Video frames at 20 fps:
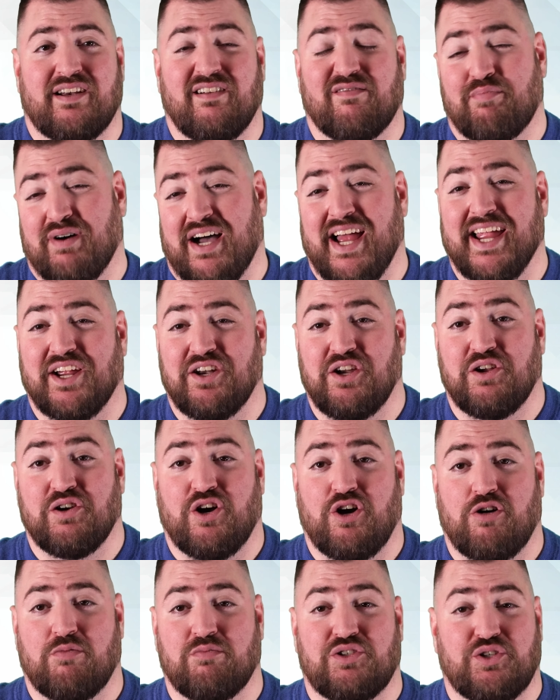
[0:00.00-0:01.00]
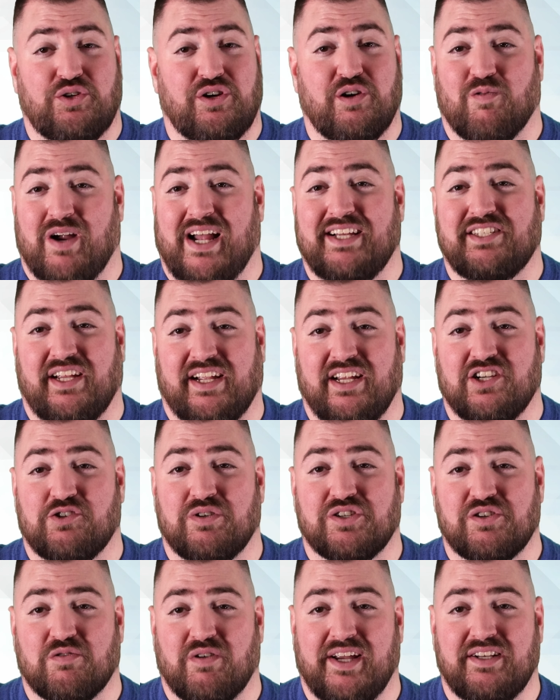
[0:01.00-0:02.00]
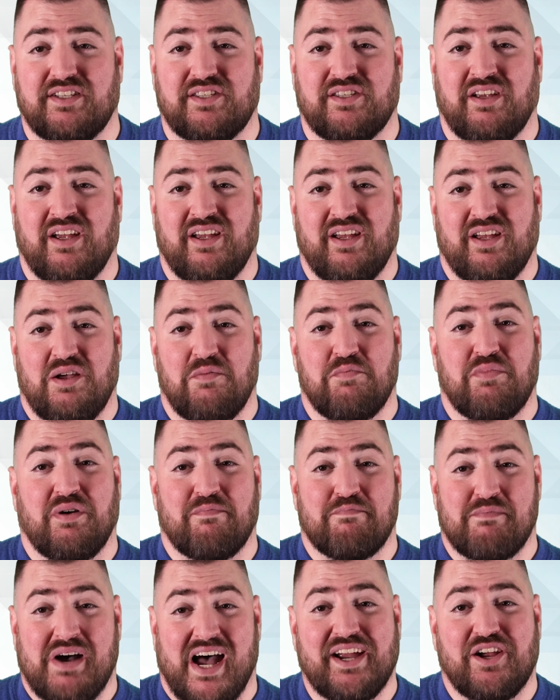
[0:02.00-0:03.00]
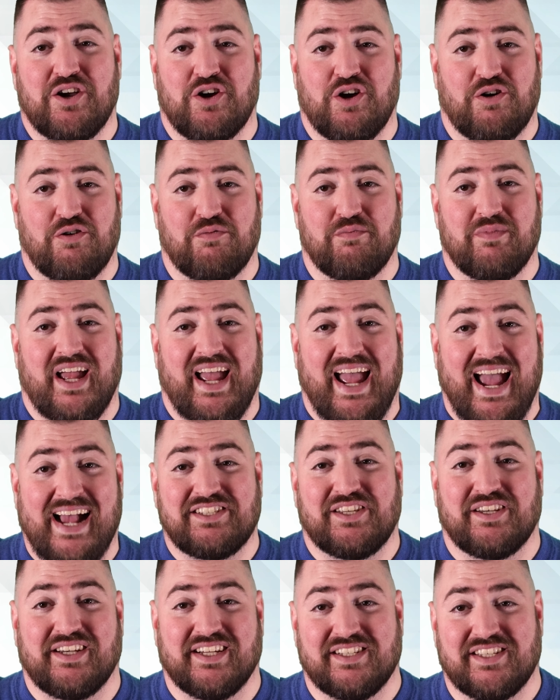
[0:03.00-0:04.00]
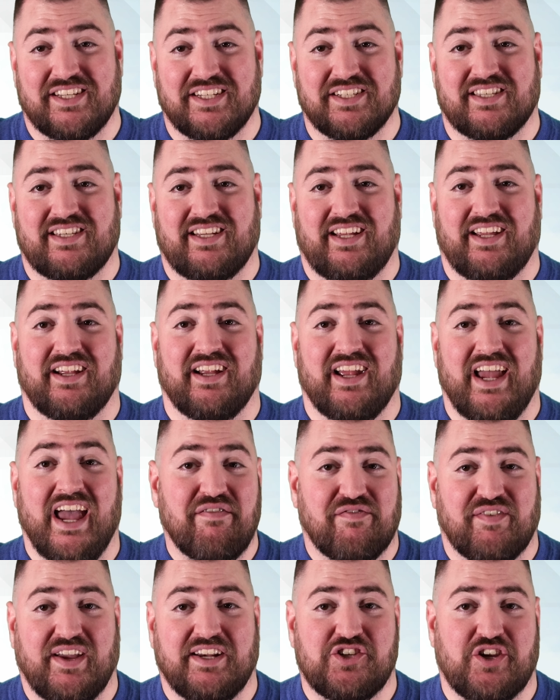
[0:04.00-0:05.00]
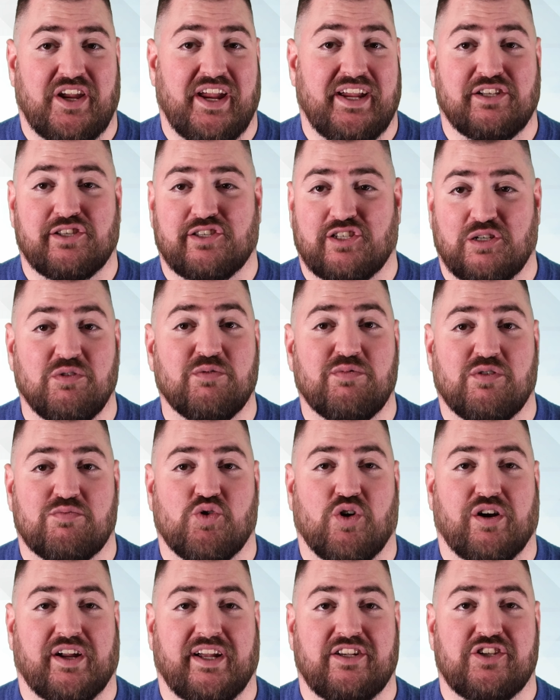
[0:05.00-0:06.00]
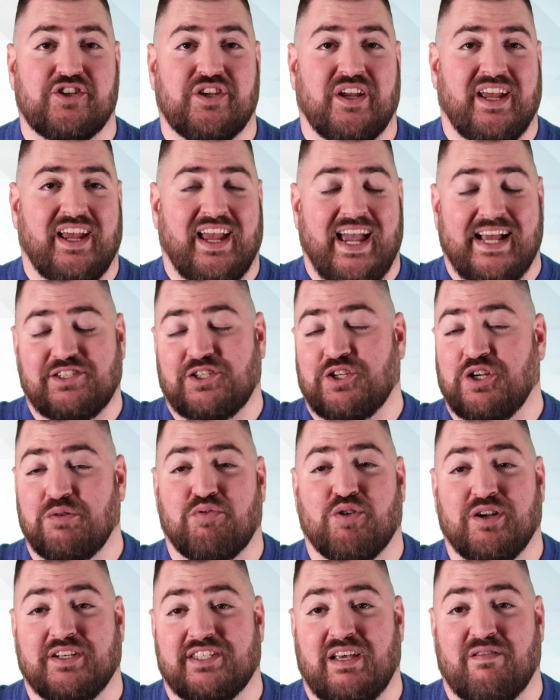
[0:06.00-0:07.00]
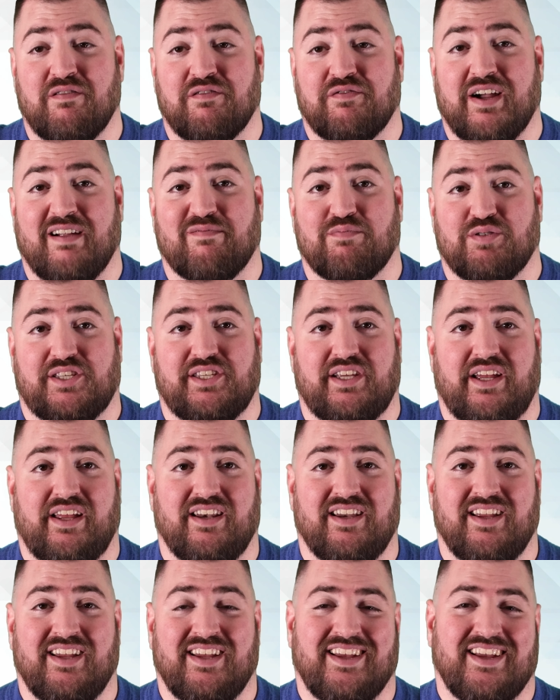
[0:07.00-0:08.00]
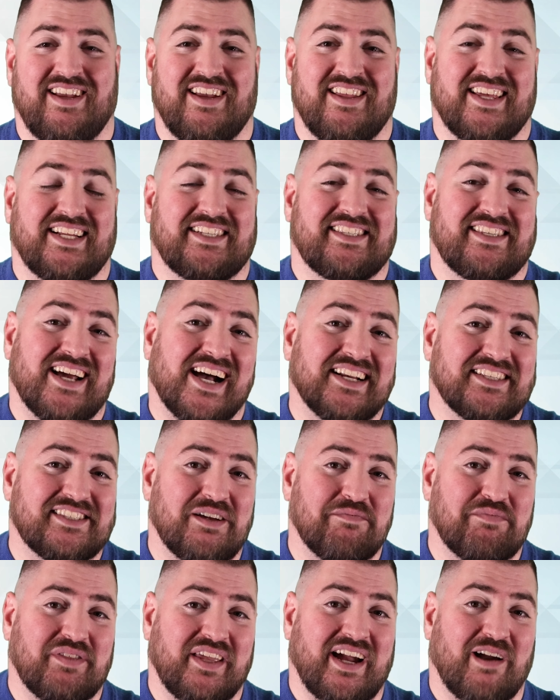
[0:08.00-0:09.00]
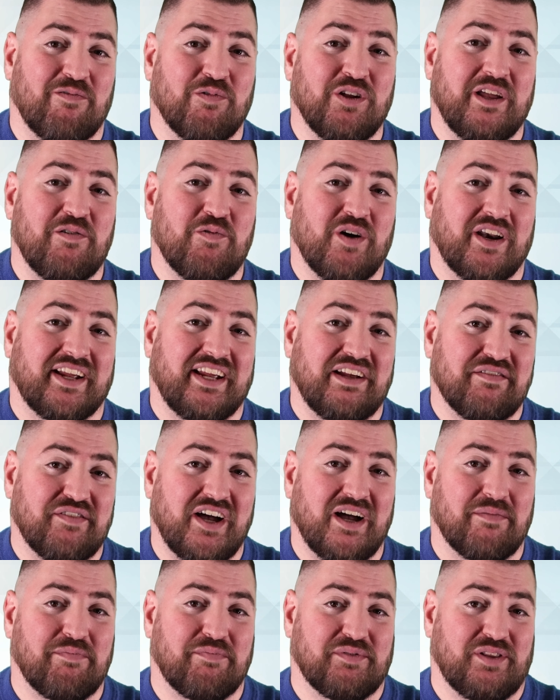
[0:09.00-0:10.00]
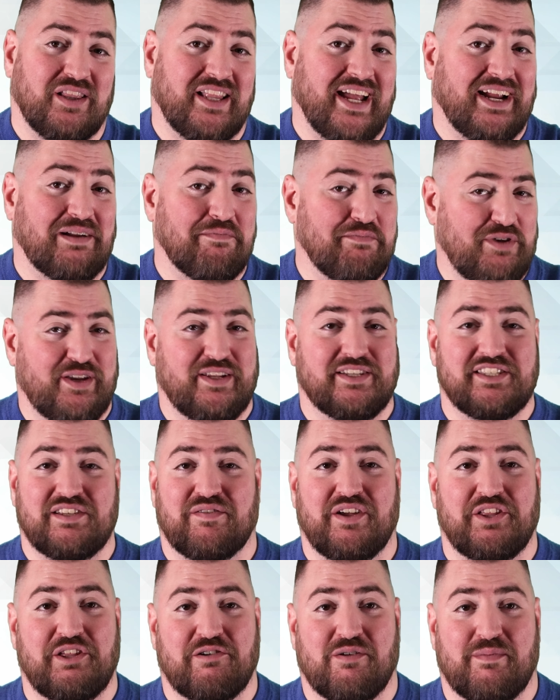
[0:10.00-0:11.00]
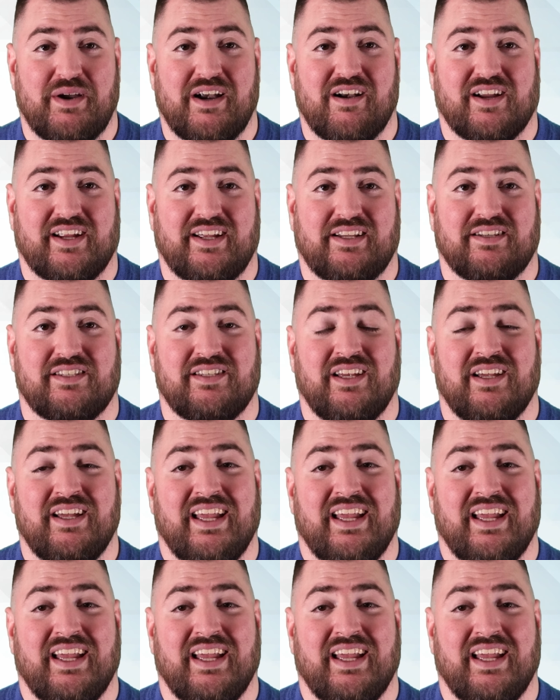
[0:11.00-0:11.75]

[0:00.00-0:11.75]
out of buying a new home due to rising interest rates, but my home has an existing FHA assumable mortgage at 2.75%. That's not something I really want to give up, like millions of other Americans.